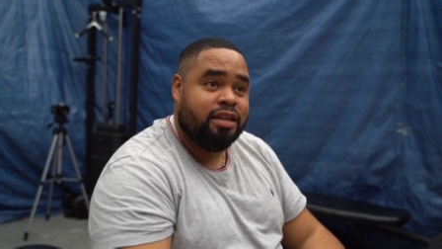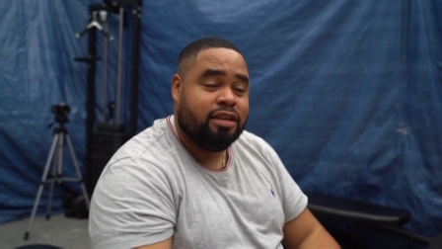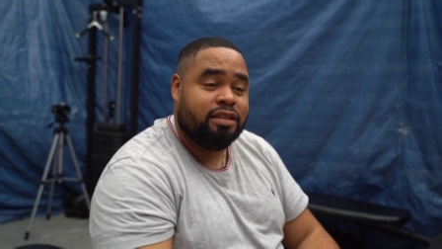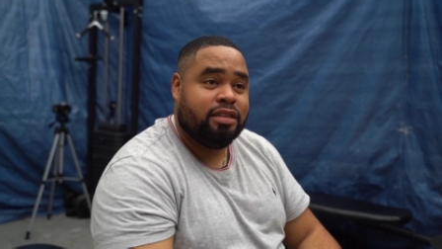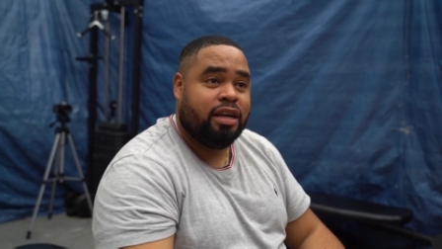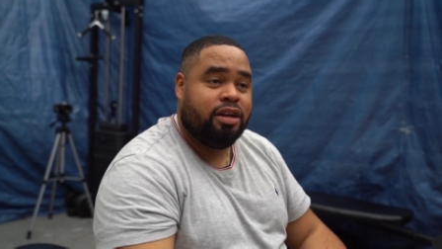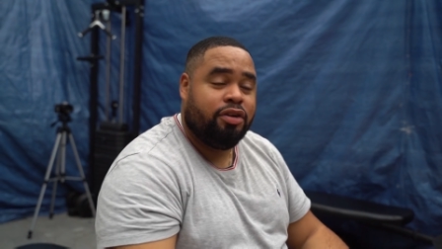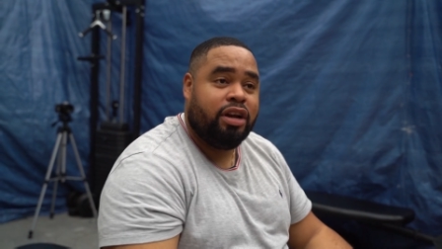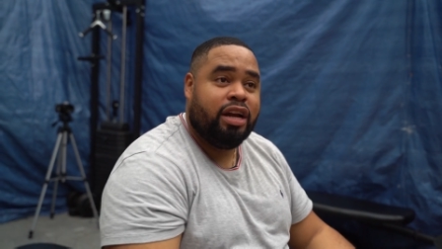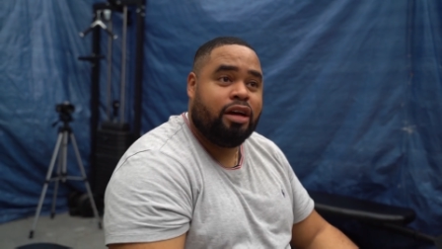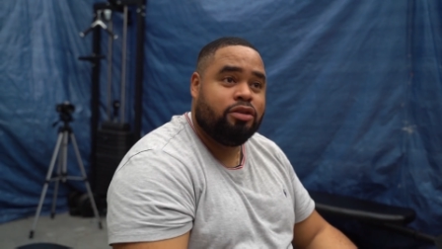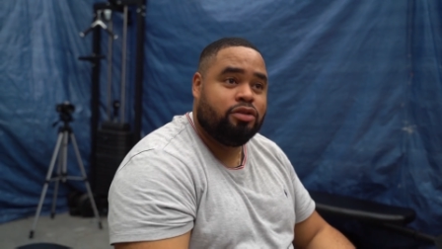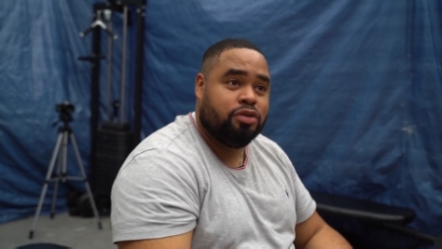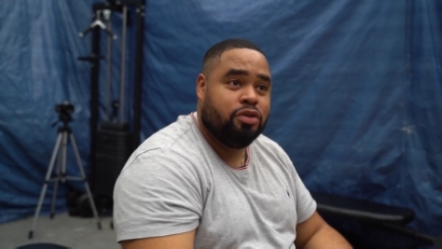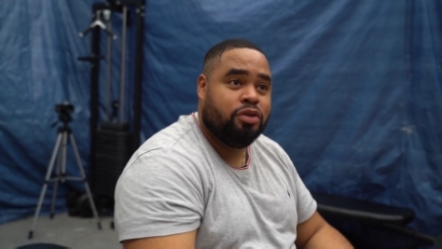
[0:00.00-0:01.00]
sales and knowing
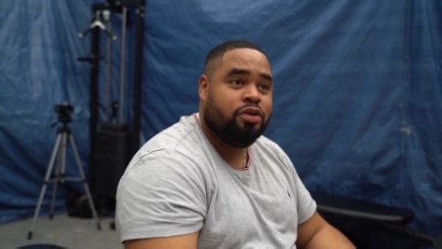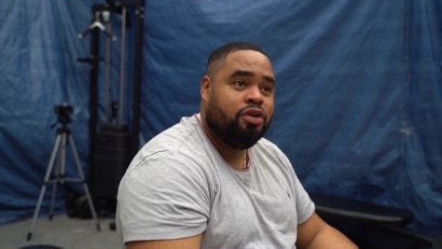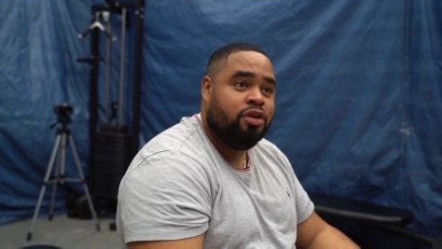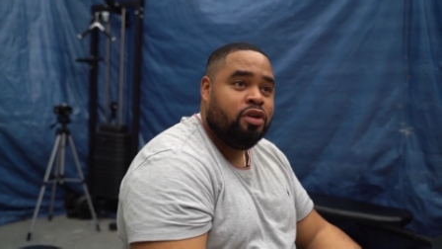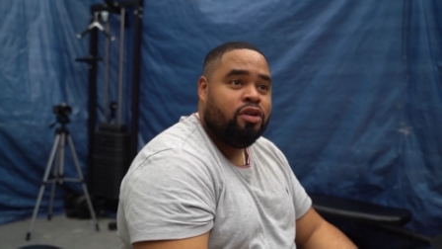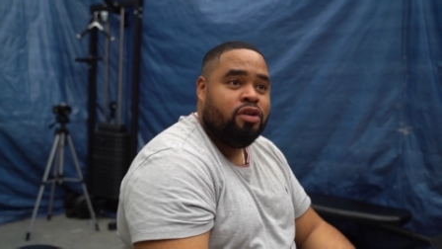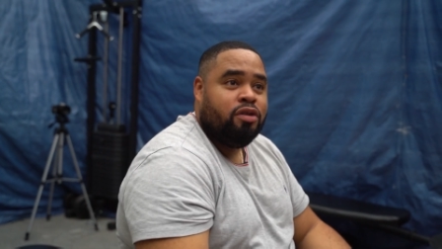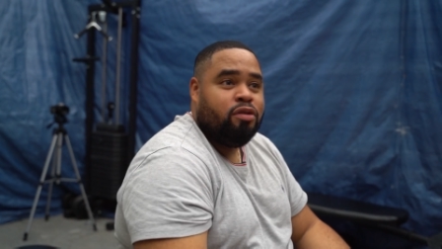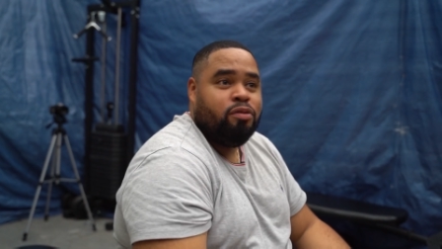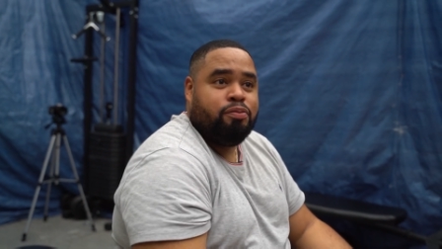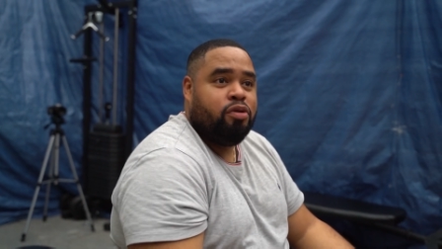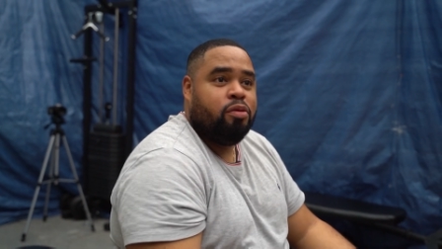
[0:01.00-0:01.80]
how to yeah.